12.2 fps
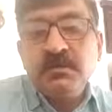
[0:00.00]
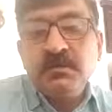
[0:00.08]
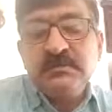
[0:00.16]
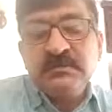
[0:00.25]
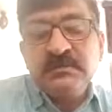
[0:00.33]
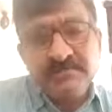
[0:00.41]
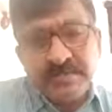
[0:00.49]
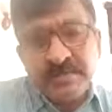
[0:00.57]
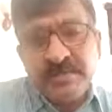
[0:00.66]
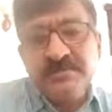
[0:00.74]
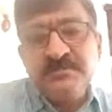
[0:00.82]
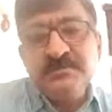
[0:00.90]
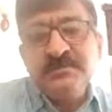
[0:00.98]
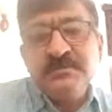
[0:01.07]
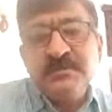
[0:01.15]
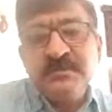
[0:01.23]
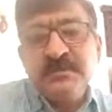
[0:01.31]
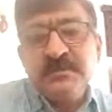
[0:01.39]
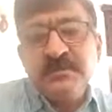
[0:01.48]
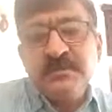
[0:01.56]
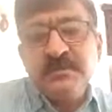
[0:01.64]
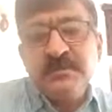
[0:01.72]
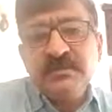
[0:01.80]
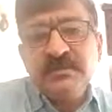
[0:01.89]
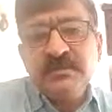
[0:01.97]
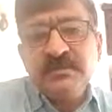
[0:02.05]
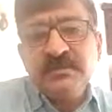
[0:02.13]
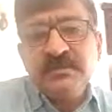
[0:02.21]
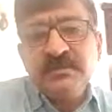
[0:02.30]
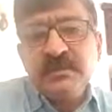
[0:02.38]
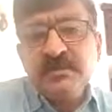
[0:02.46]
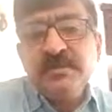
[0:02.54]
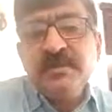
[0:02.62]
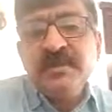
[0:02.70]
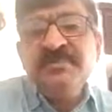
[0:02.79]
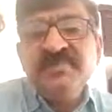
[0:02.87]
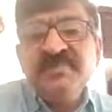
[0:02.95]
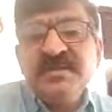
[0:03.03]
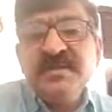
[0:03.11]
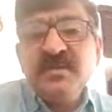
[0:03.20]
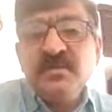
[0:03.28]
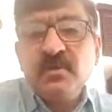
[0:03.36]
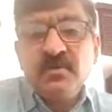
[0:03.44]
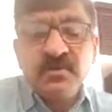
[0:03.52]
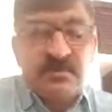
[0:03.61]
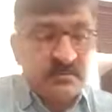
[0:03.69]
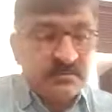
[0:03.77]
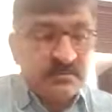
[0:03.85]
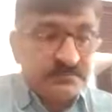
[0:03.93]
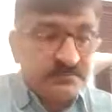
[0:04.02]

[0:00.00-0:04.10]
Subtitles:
sometimes there will be a fetid odor